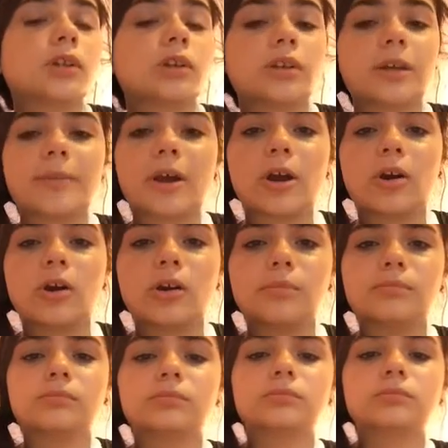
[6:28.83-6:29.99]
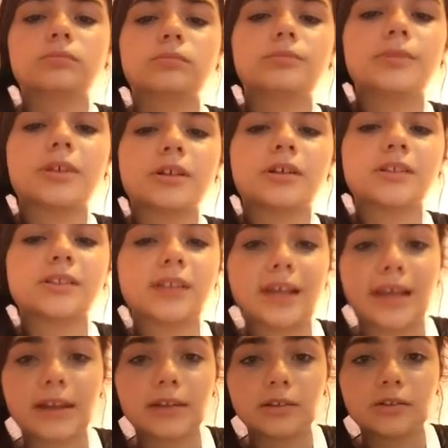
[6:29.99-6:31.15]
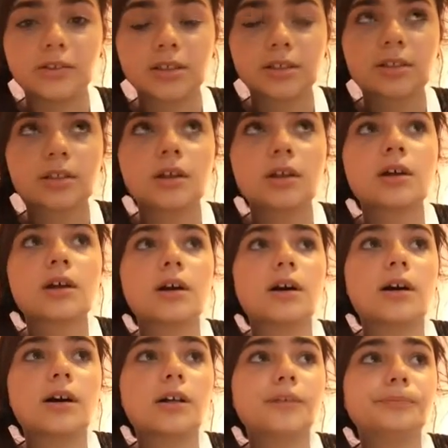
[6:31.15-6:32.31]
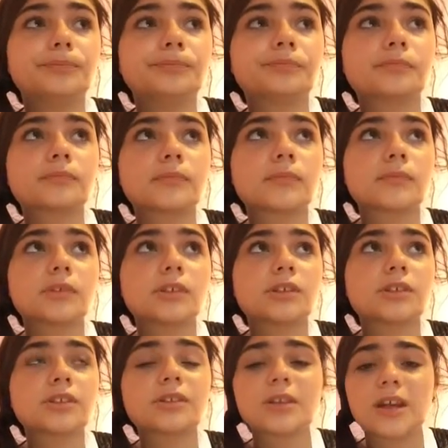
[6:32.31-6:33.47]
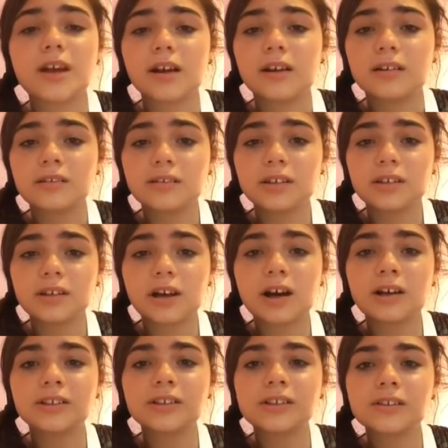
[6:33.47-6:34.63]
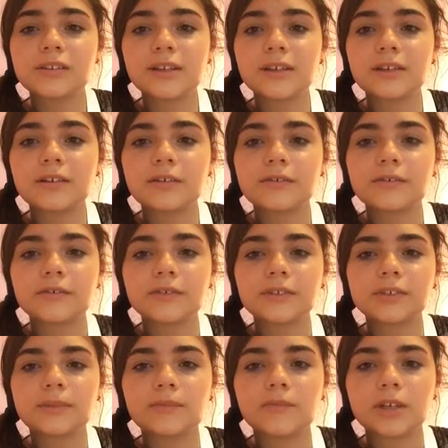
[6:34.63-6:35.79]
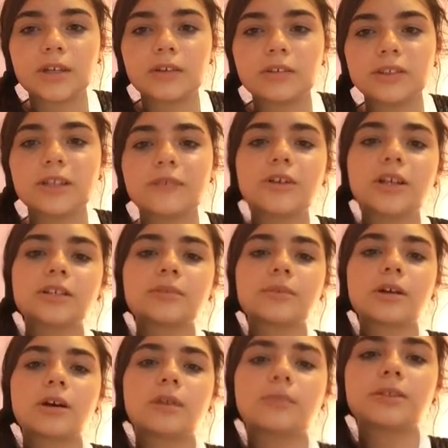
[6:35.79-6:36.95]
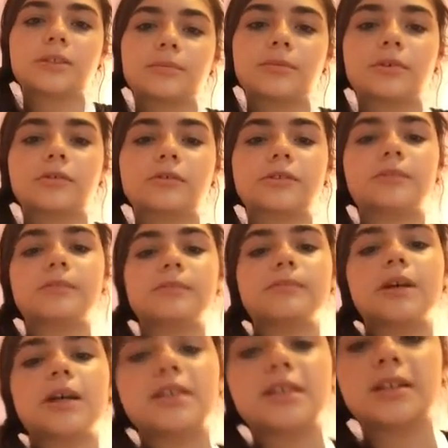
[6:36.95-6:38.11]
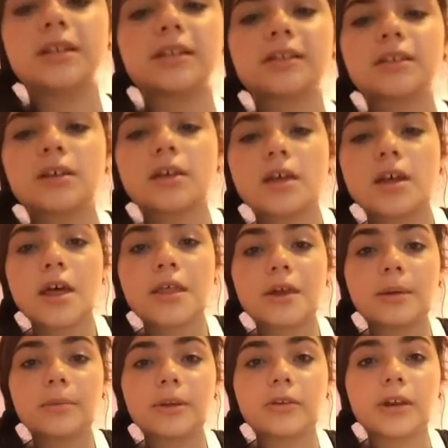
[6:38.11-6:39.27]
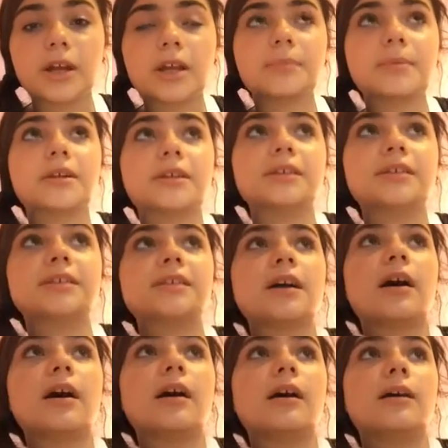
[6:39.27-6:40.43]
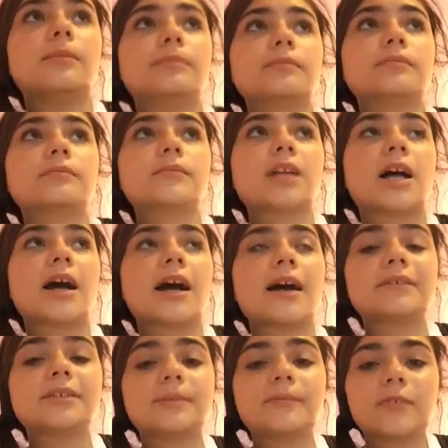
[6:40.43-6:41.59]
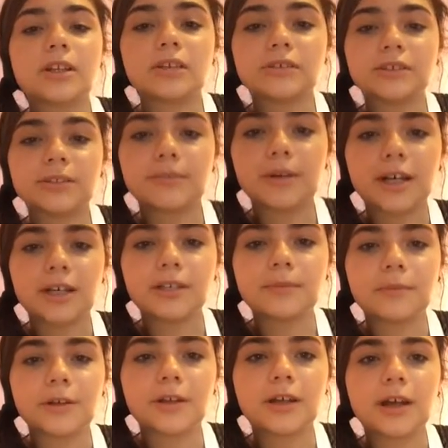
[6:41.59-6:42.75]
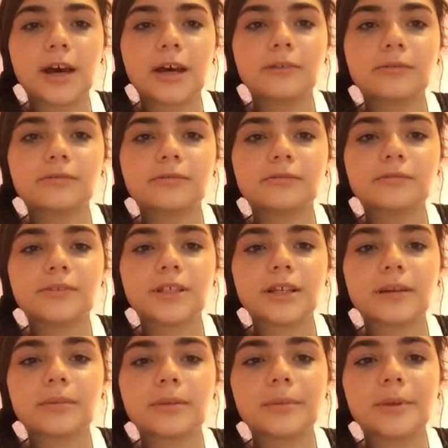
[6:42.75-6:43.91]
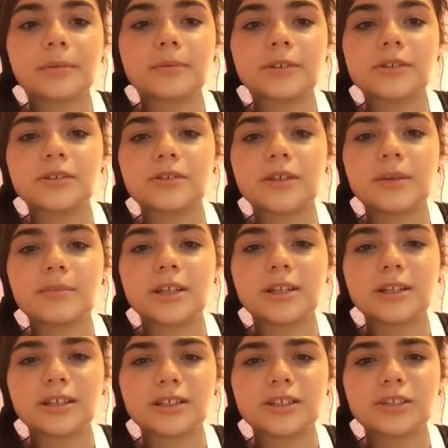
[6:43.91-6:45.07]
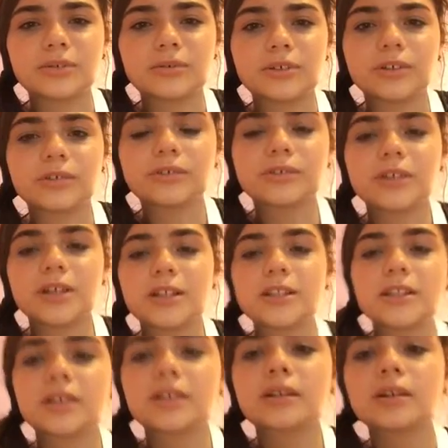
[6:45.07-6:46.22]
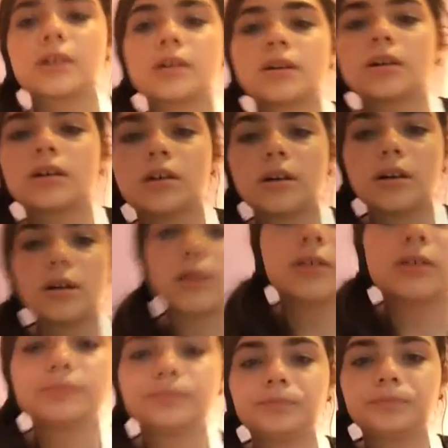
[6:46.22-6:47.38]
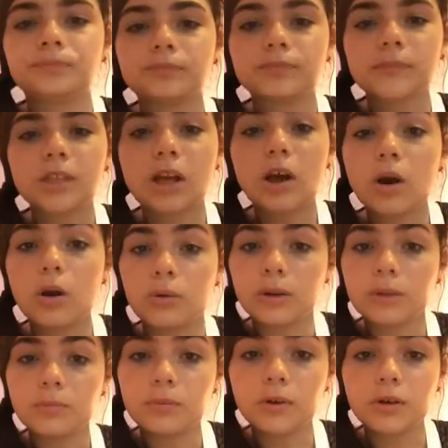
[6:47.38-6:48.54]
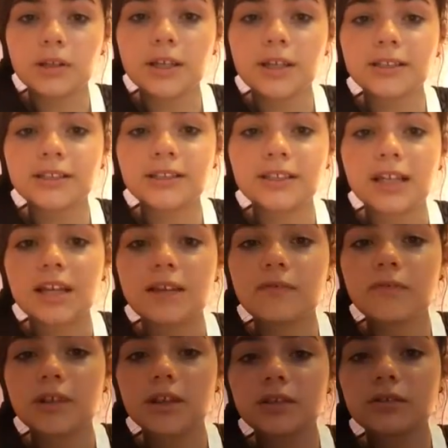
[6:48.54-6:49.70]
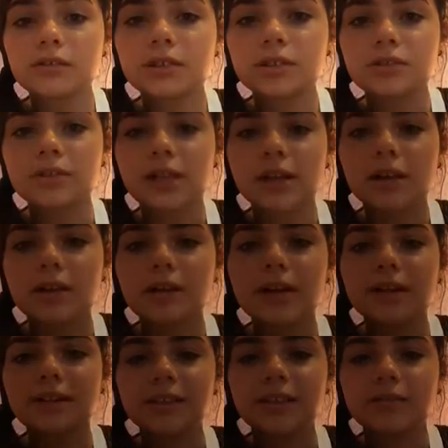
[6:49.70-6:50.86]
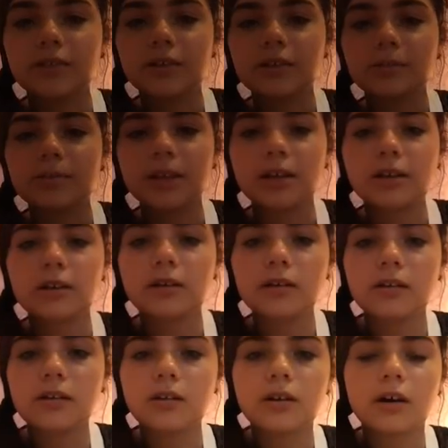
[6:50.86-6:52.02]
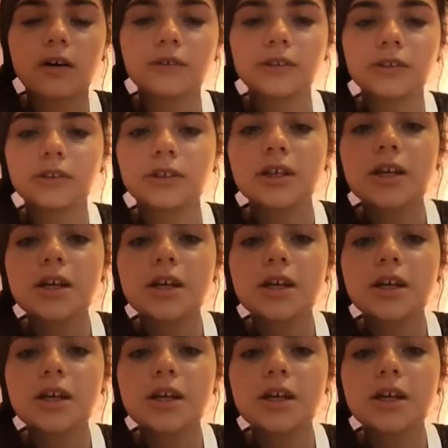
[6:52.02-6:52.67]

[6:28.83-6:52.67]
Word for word: or like my arm because I can't use it. Um, so yeah, I'll think of some videos. And if you guys want to comment down below some ideas, that'd be great because um, I have some videos in mind, but I don't think I'm going to be able to do that many like tutorials or anything. Um, oh, and more like singing videos too, like not singing videos, but like cover